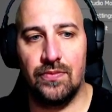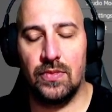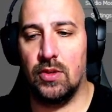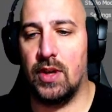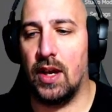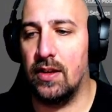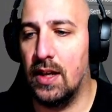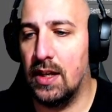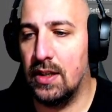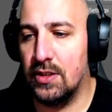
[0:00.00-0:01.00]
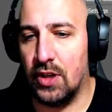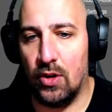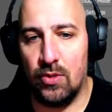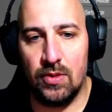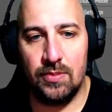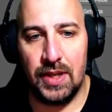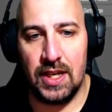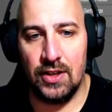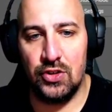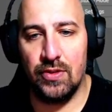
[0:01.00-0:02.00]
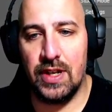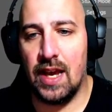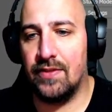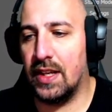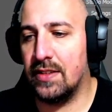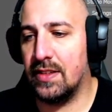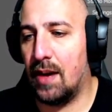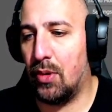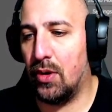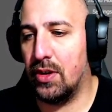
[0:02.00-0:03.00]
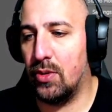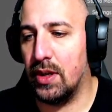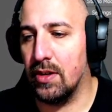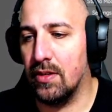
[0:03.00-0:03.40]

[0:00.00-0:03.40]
Okay, so because you already have desktop audio here,